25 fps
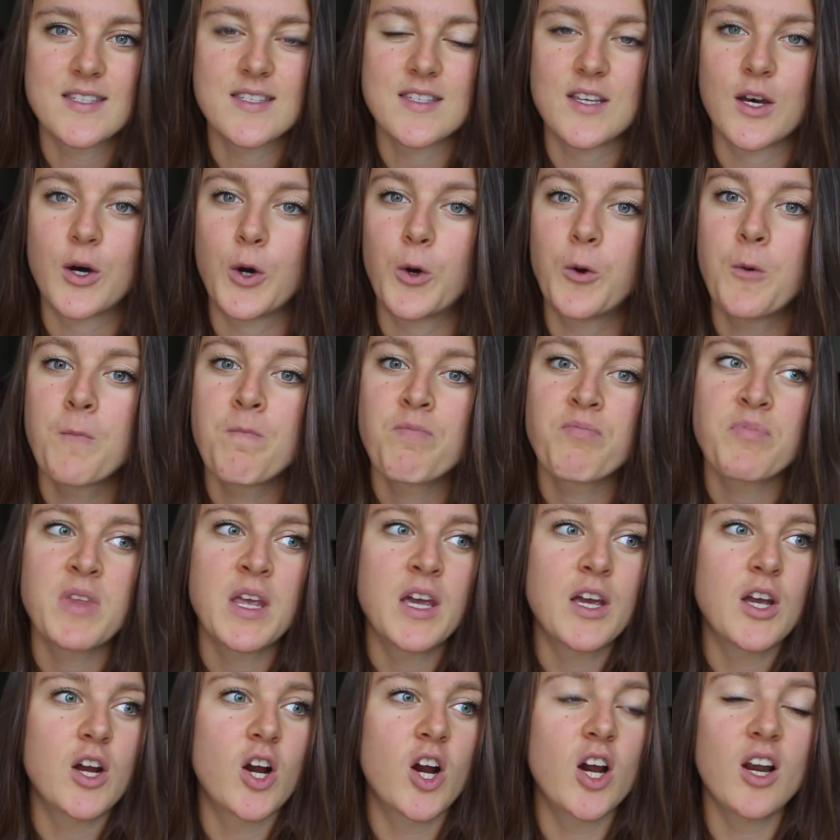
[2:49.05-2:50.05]
So
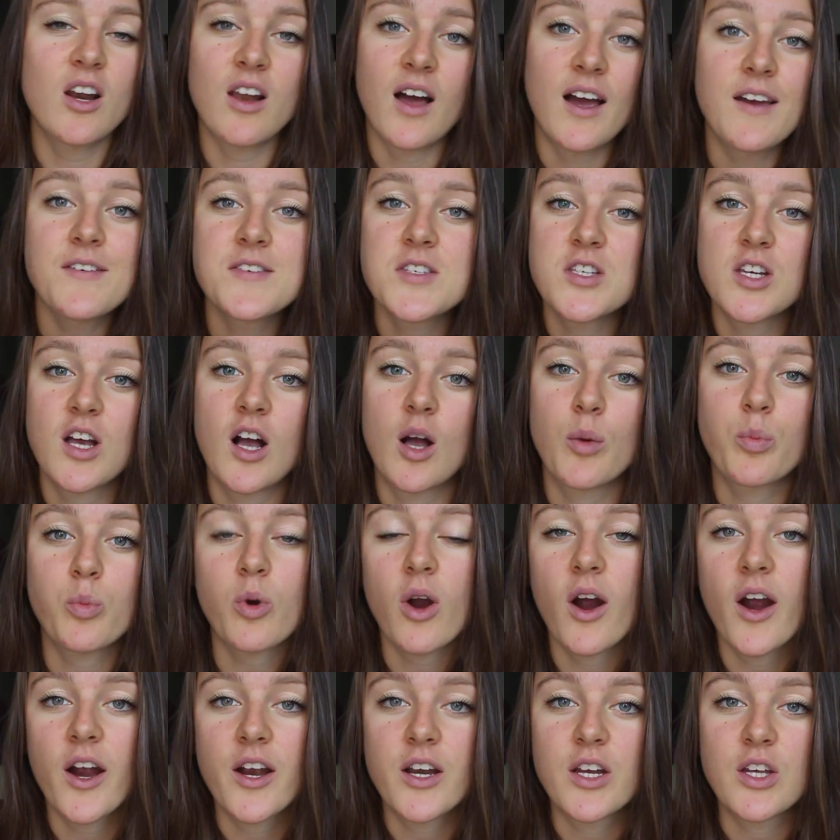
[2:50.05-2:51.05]
her lifestyle
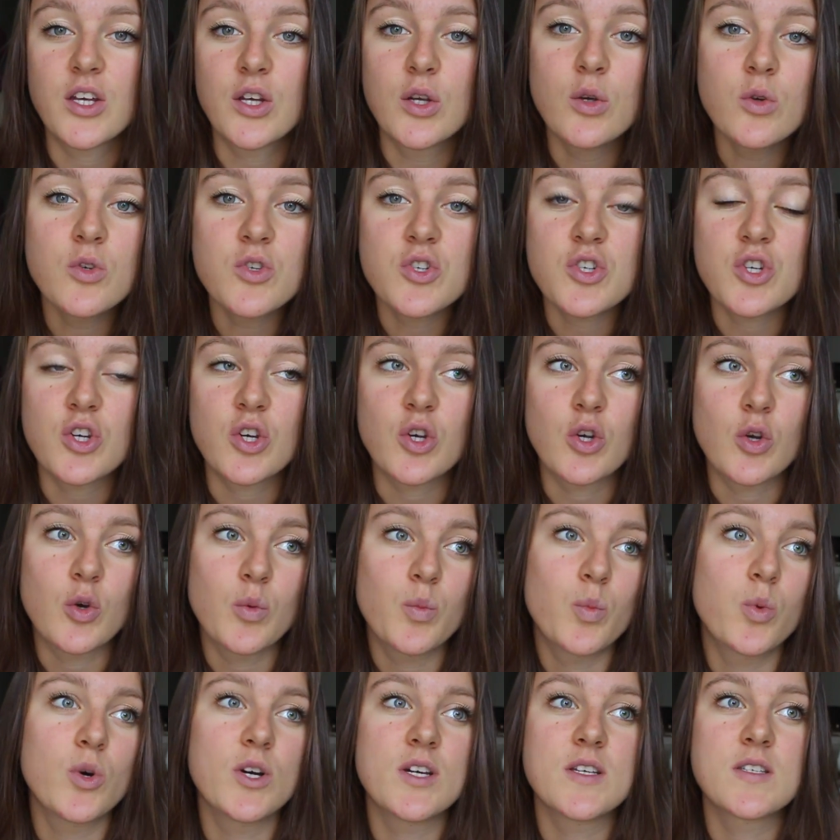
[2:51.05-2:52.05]
prior to
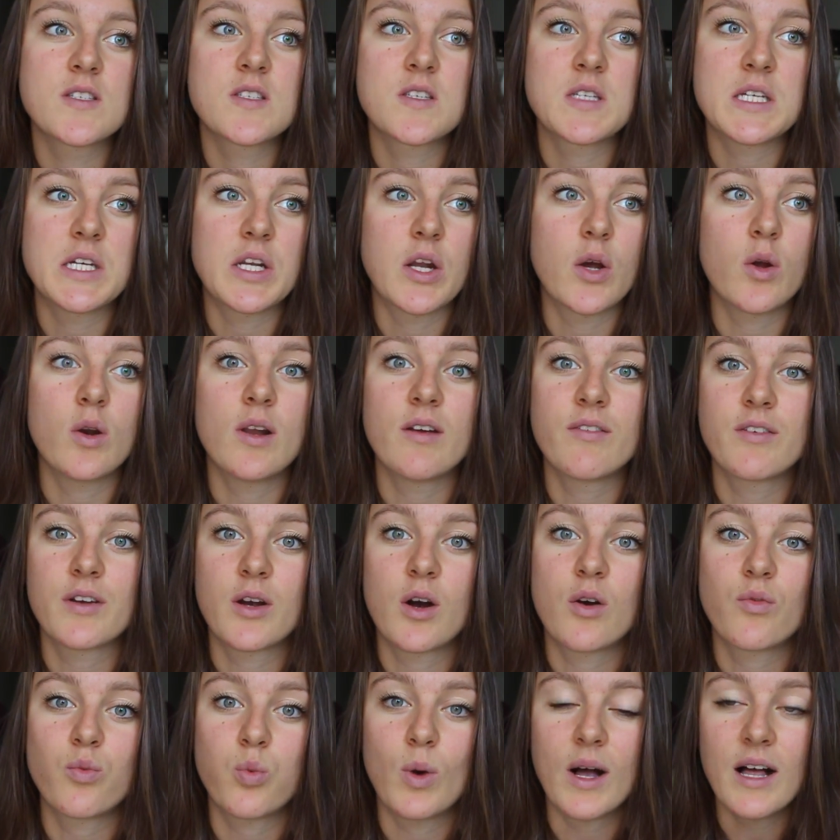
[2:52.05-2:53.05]
YouTube was, you know, living
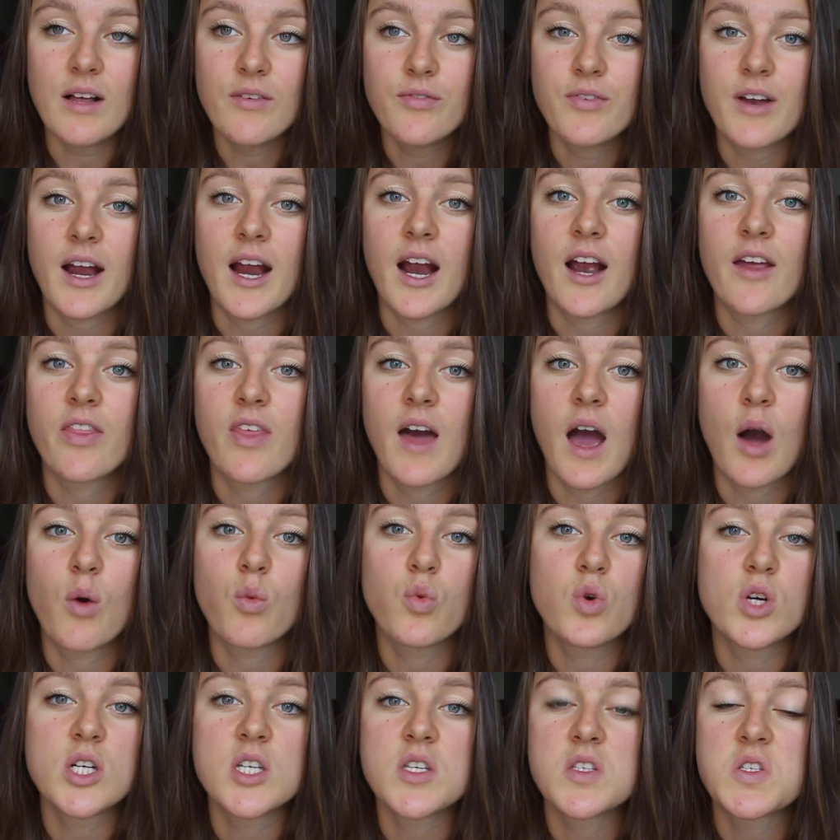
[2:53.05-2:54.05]
off welfare
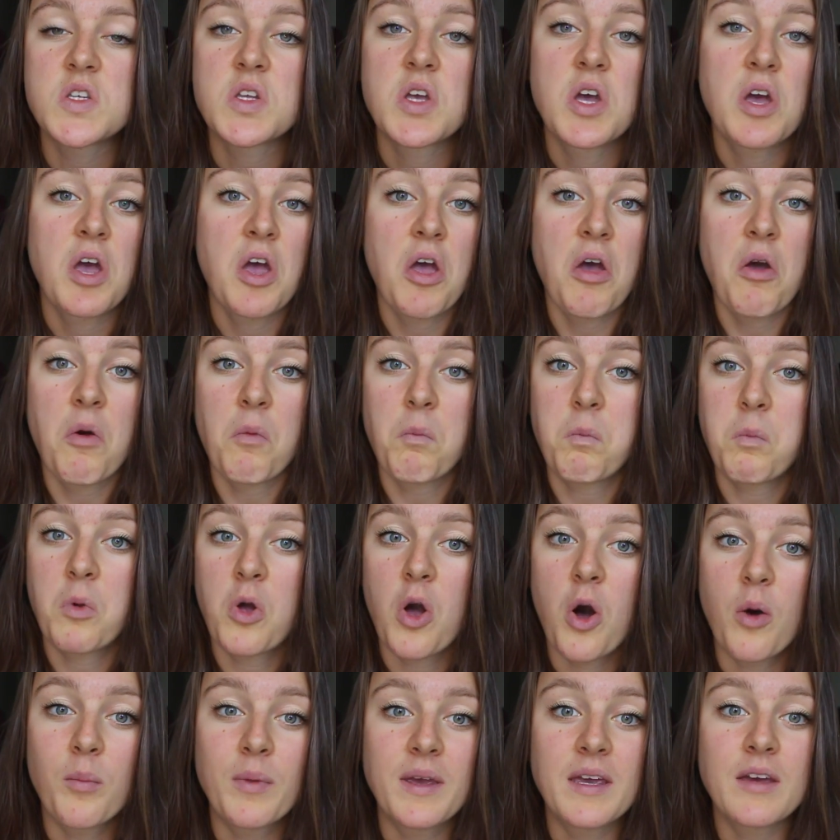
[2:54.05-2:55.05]
that was
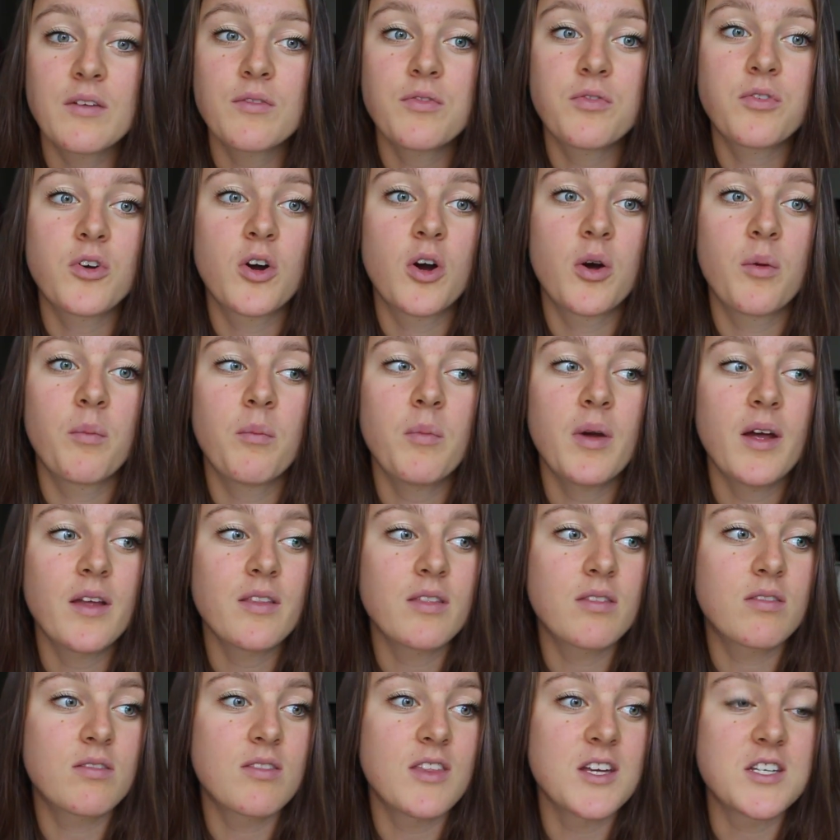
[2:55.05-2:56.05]
coming from
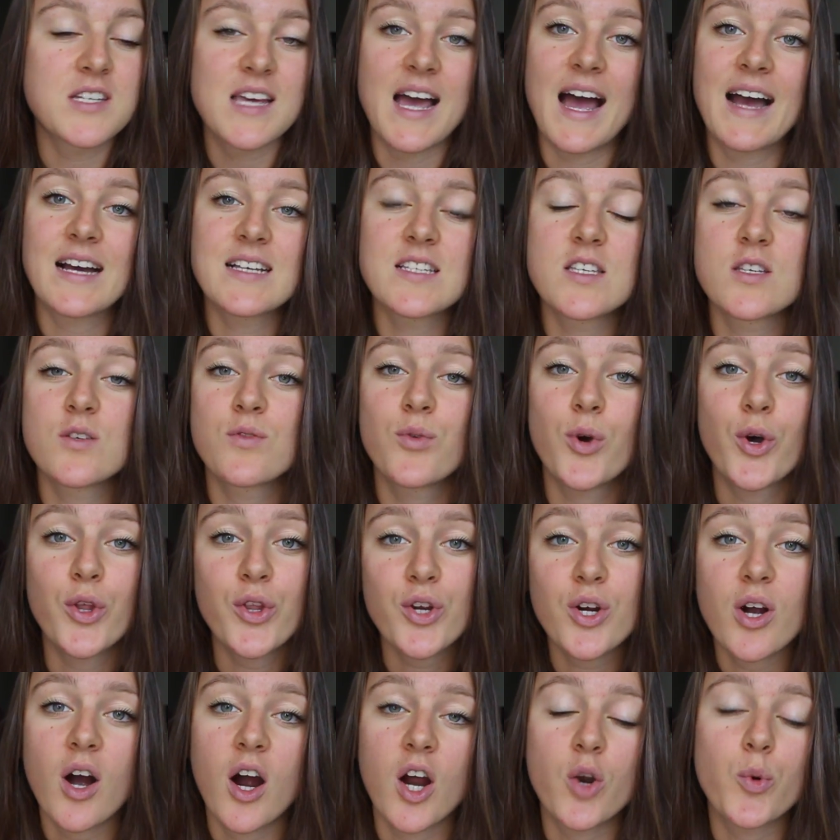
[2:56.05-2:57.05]
the taxes of
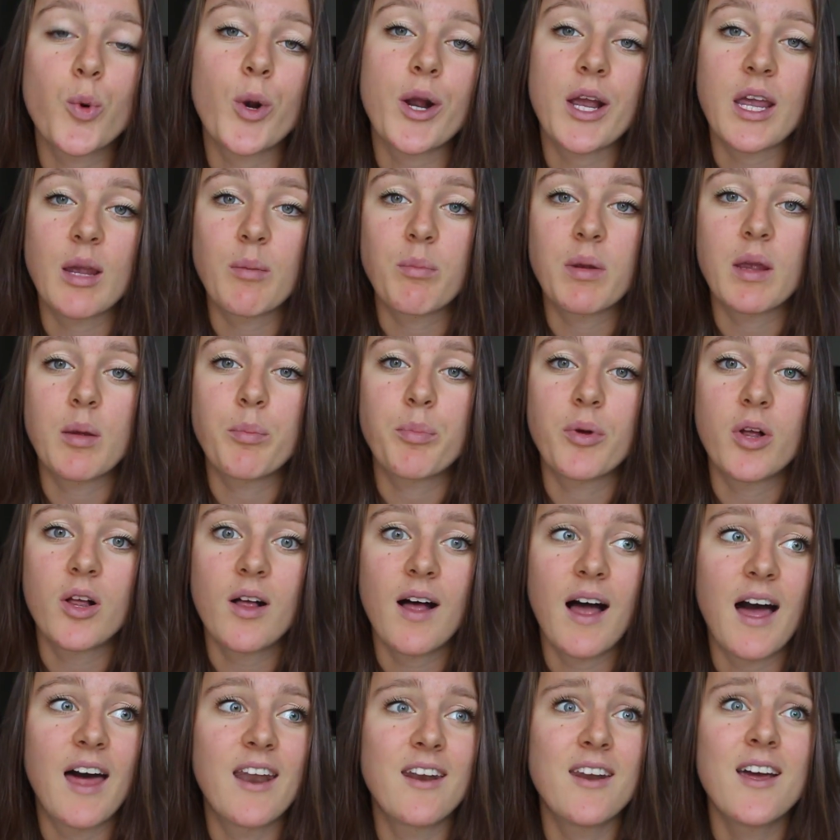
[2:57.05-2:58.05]
other hardworking
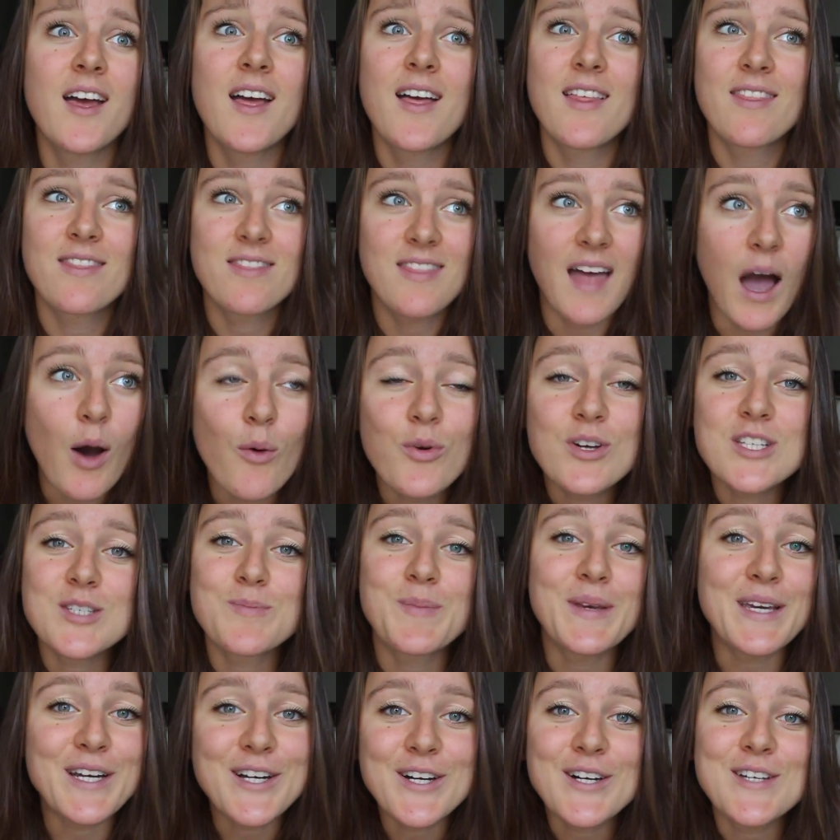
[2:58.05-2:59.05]
people, and that was
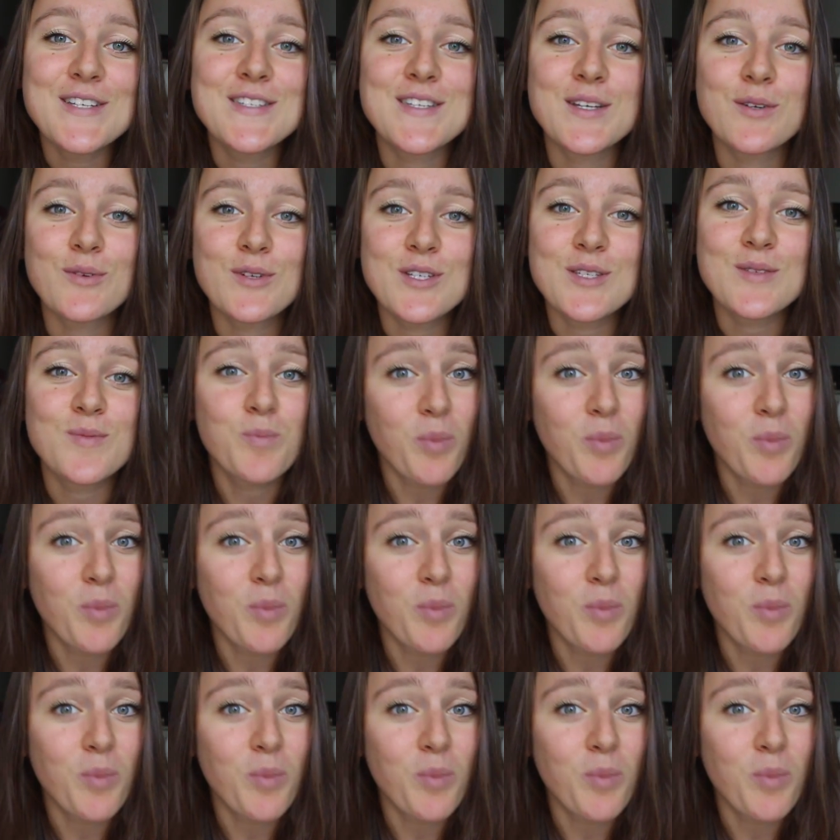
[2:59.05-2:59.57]
because it was